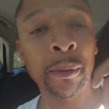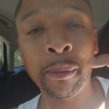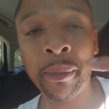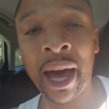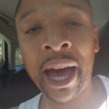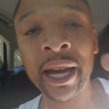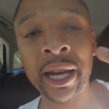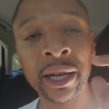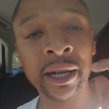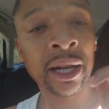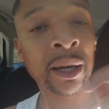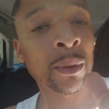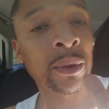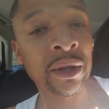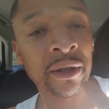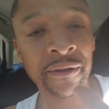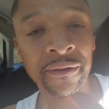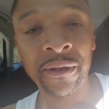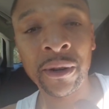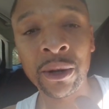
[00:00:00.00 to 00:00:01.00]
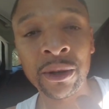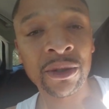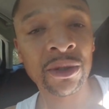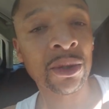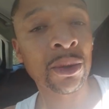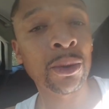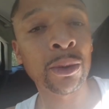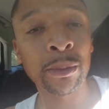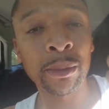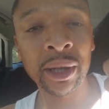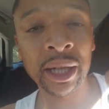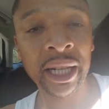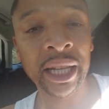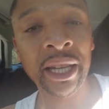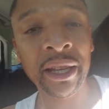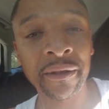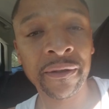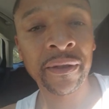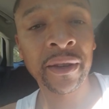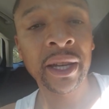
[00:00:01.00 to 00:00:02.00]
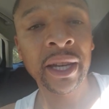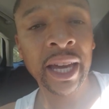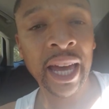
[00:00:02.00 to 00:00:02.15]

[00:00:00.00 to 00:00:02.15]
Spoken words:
Back it up with the first two. Belief,